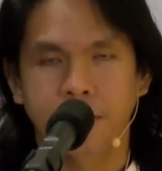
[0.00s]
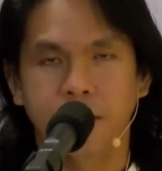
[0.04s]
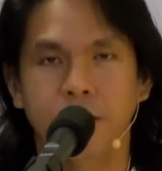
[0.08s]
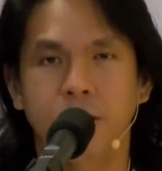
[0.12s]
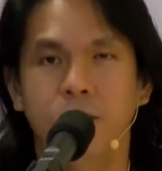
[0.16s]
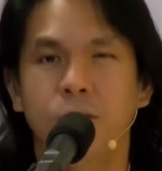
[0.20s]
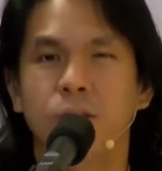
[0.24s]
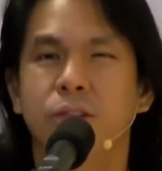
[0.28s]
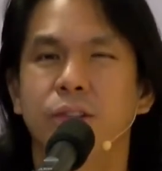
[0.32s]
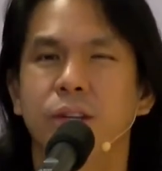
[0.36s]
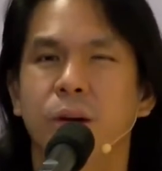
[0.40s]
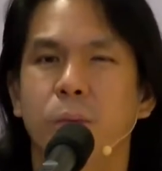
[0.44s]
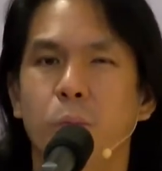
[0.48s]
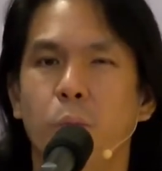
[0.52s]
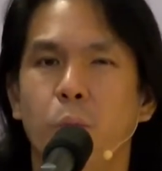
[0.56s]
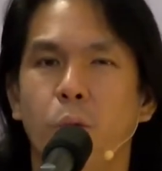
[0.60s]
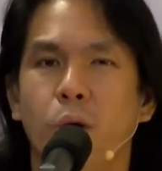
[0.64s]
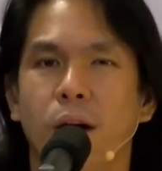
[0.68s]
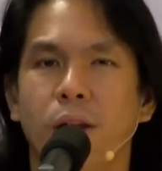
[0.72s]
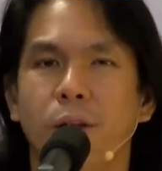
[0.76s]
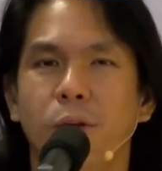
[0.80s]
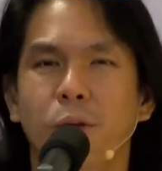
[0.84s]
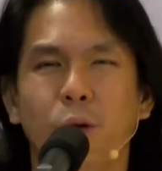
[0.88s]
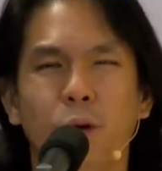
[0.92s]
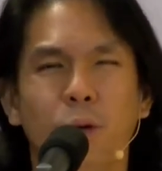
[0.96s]
to
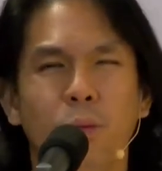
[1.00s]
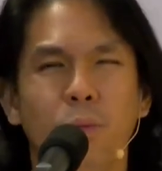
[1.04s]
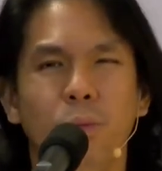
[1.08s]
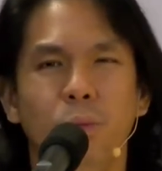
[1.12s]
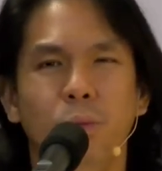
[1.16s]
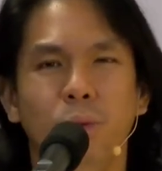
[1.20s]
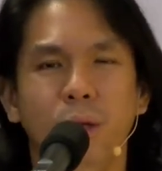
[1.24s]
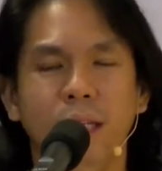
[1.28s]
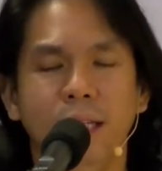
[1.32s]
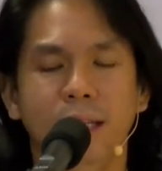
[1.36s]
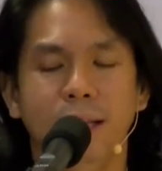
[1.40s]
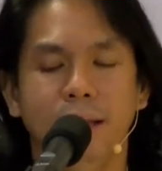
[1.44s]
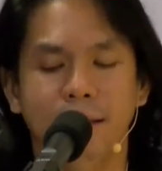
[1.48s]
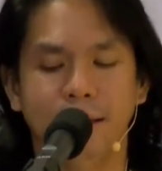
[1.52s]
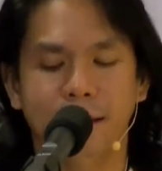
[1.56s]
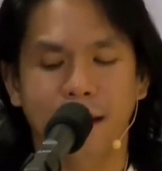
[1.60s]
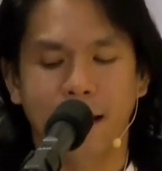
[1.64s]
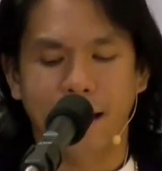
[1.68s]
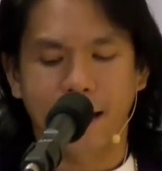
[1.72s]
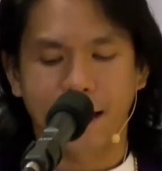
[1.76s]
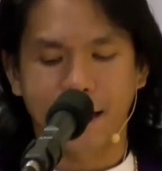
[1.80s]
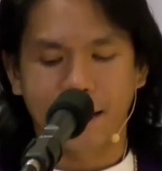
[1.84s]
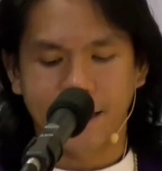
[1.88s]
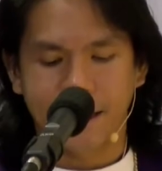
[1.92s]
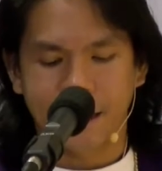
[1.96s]
someone whom we
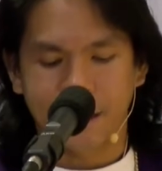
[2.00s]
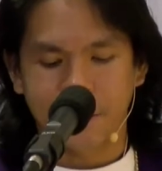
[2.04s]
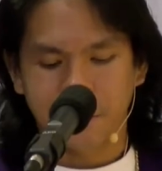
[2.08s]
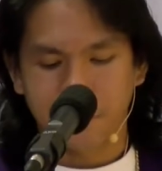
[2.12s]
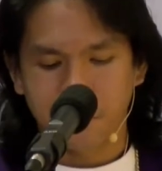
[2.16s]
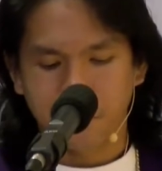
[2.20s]
dislike?